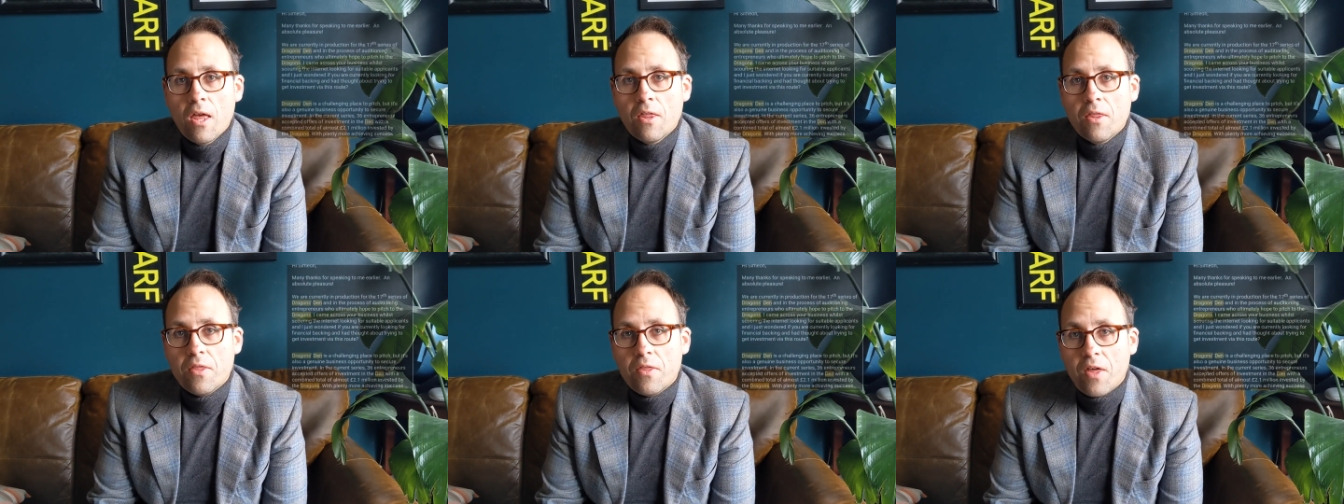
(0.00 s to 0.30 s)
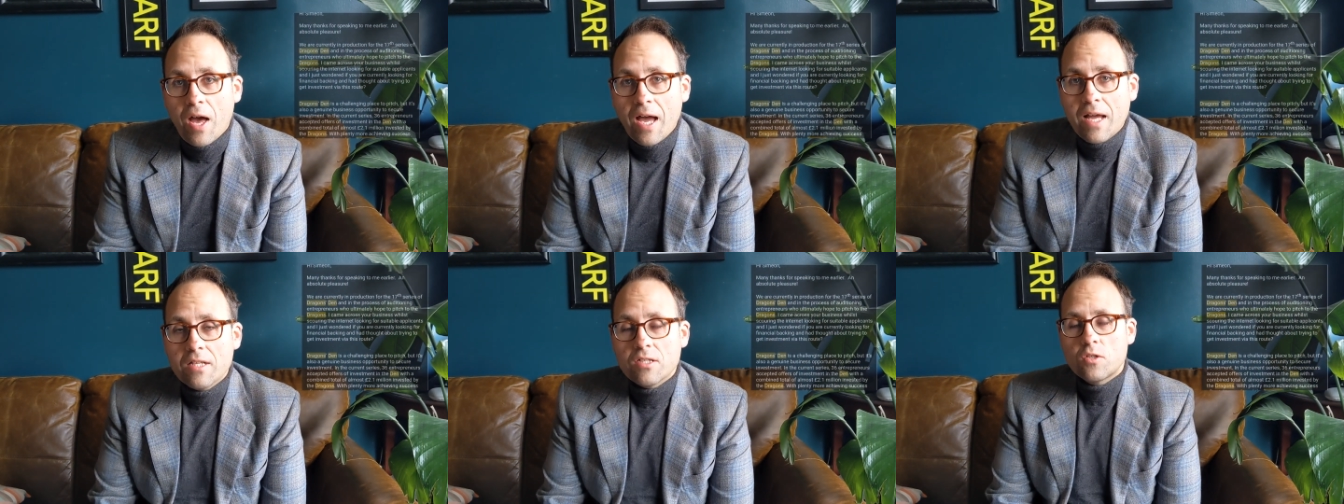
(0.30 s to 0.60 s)

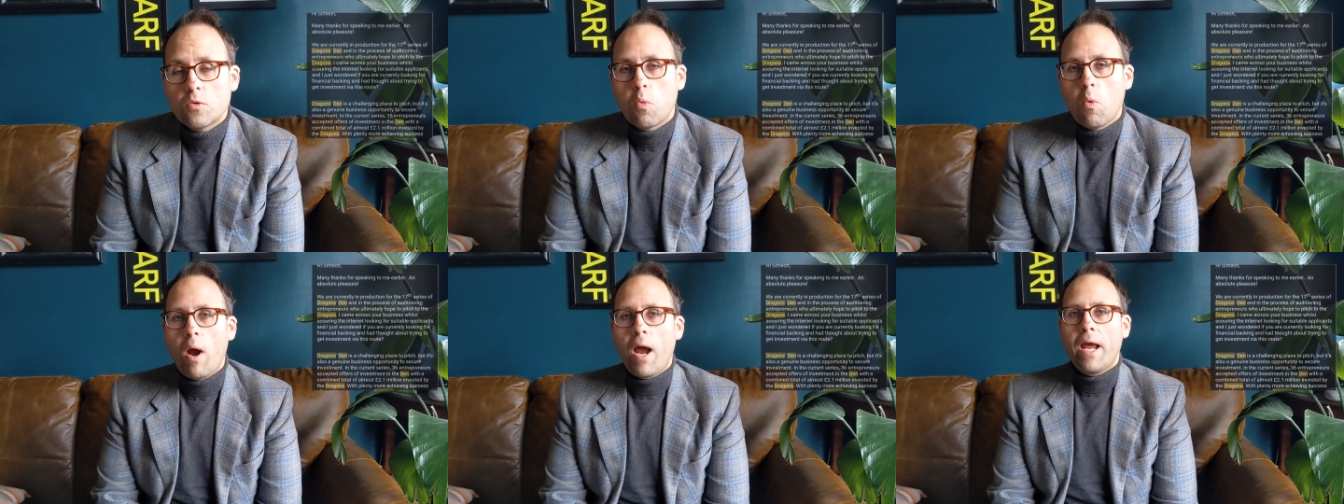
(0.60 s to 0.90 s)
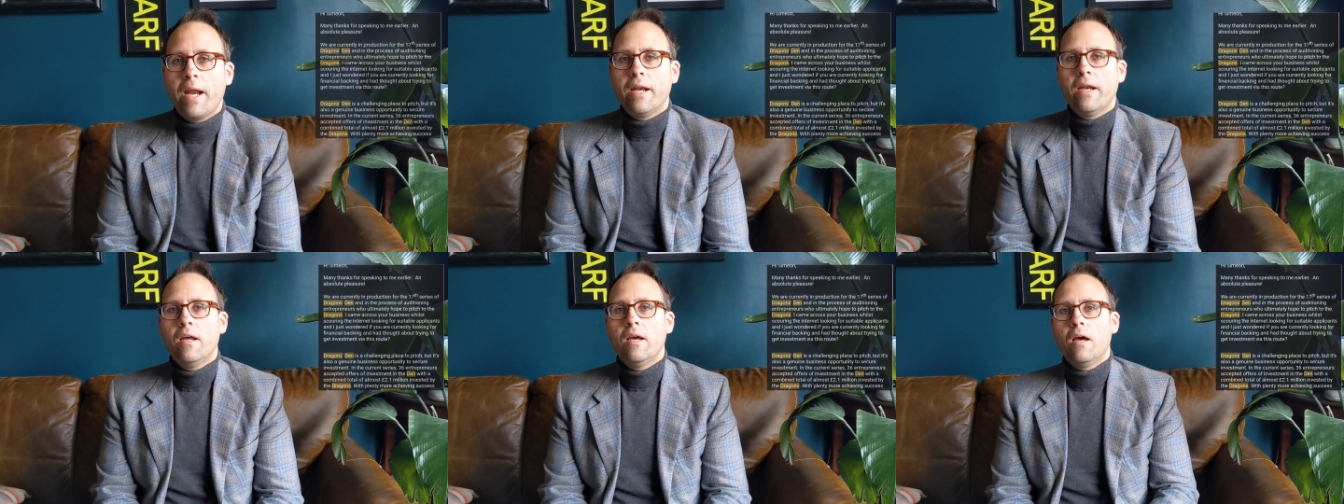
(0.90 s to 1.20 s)
that's
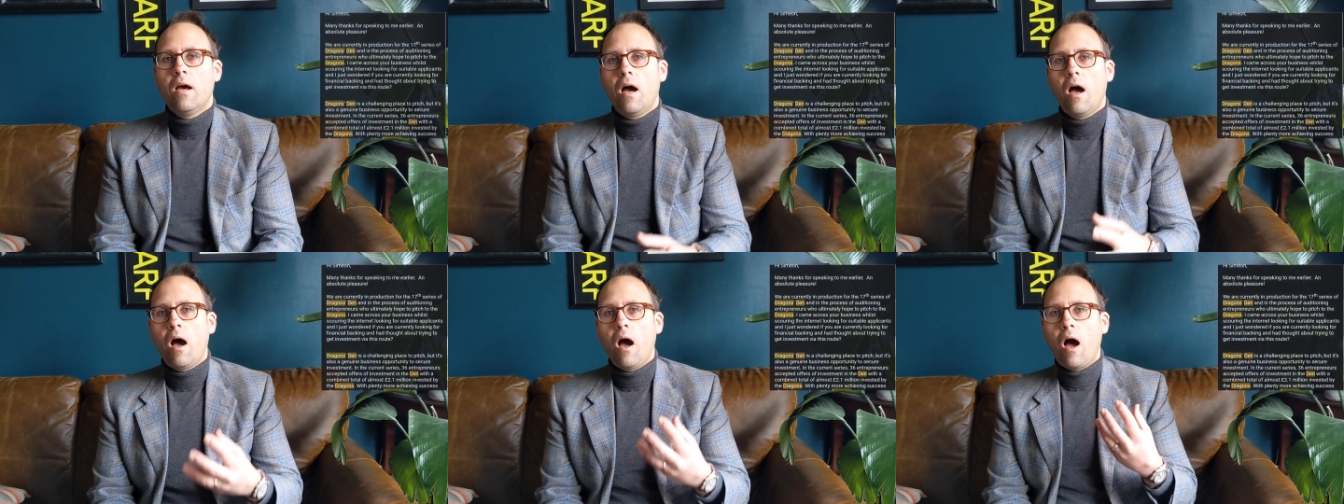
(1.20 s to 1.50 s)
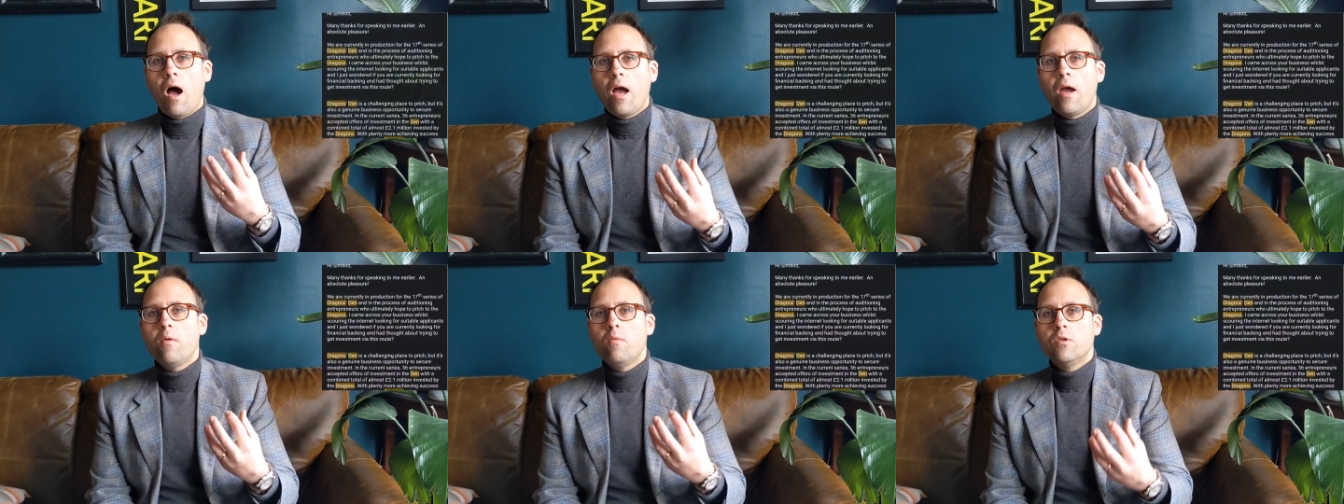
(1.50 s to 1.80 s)
when
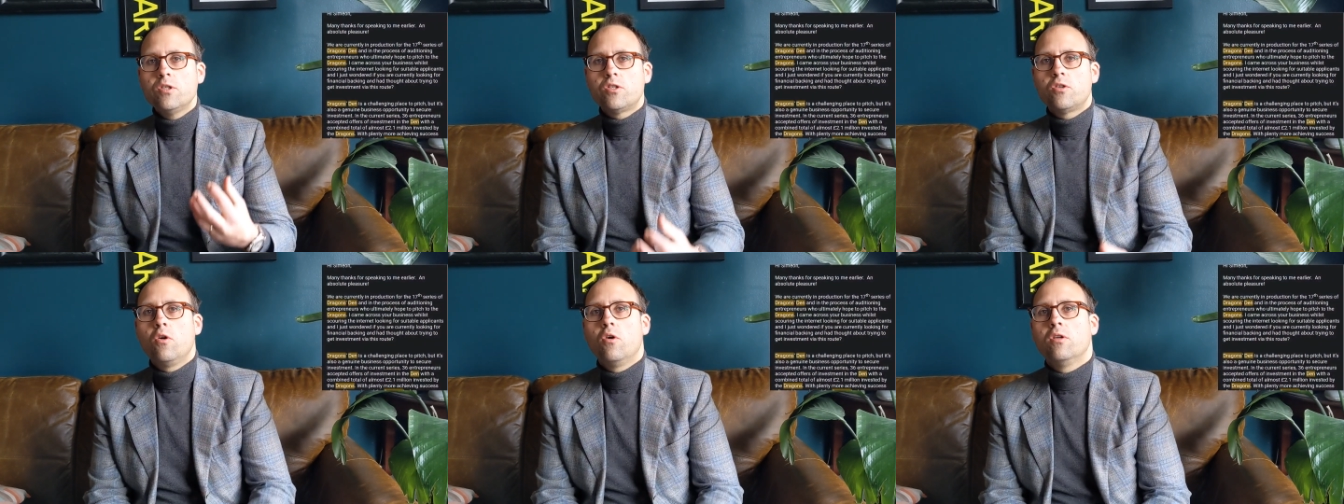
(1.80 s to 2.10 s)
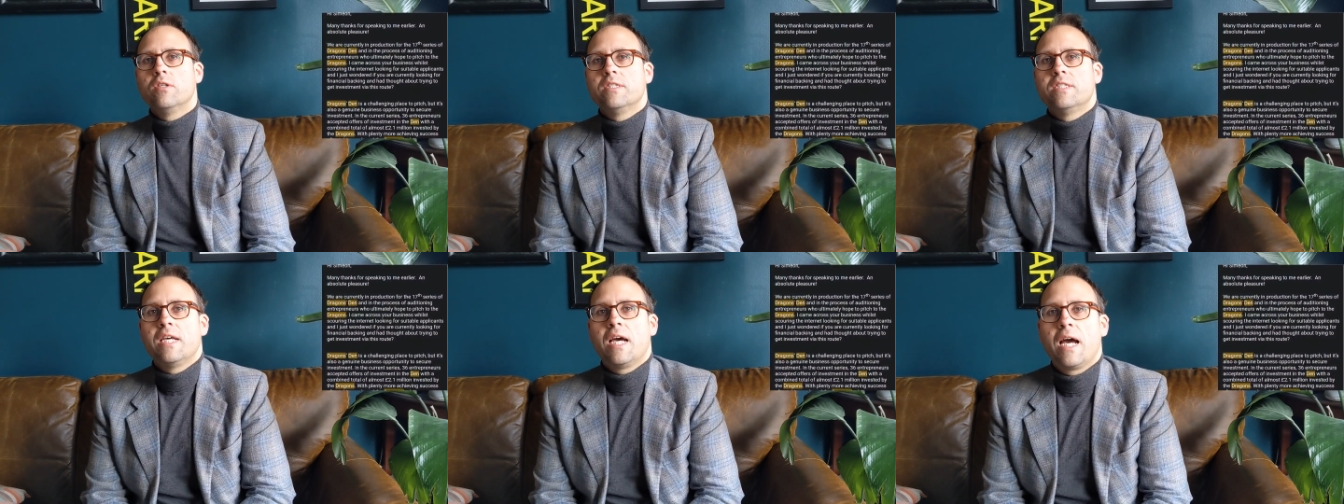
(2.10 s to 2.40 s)
I was
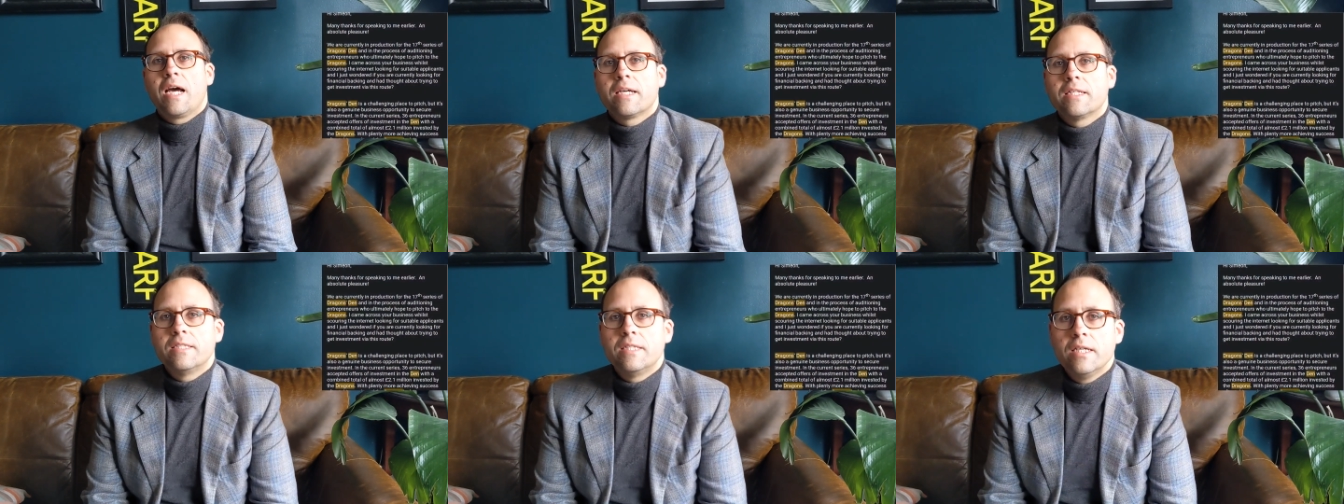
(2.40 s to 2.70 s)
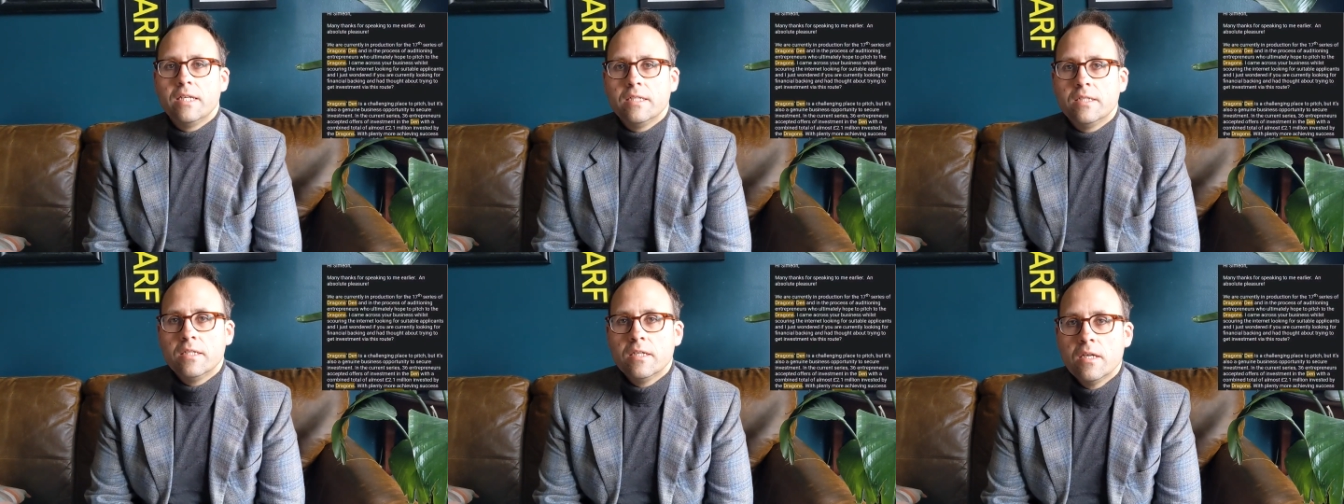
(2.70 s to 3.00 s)

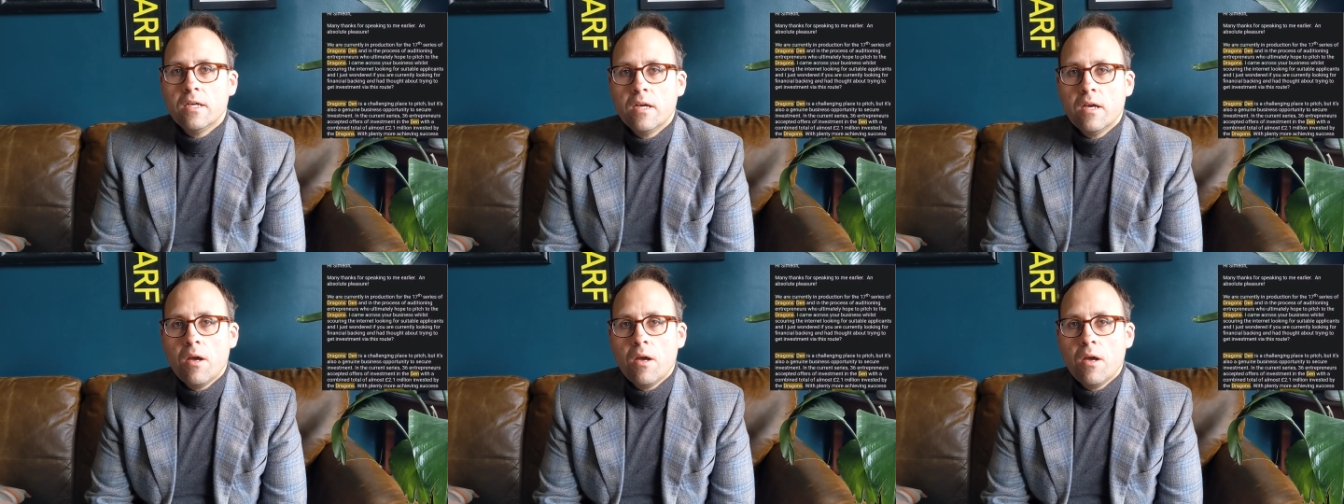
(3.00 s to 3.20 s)
contacted